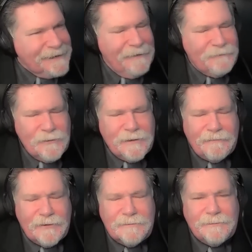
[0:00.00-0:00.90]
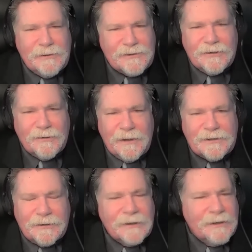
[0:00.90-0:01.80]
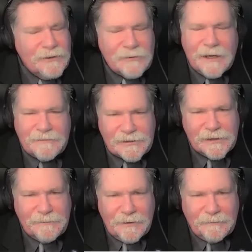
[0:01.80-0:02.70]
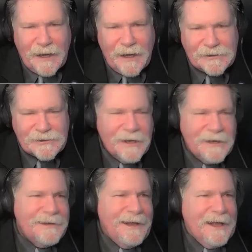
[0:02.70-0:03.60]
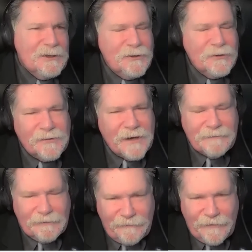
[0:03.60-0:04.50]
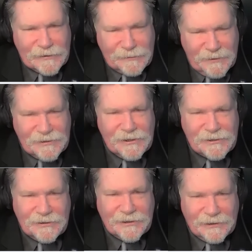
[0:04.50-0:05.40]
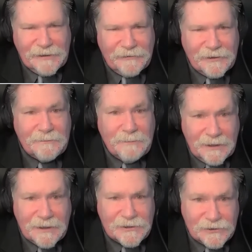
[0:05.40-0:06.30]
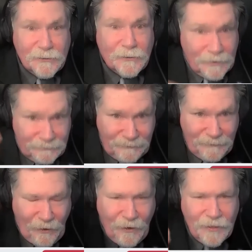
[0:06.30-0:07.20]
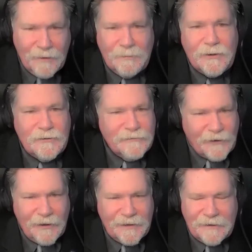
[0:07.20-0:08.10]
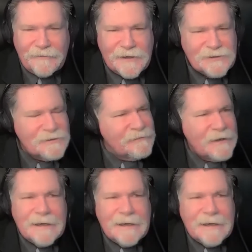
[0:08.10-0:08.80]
If you don't have good boots in the winter, you don't have sleeping bags, you don't have a fixed position to live in because you're on the move, on the offensive,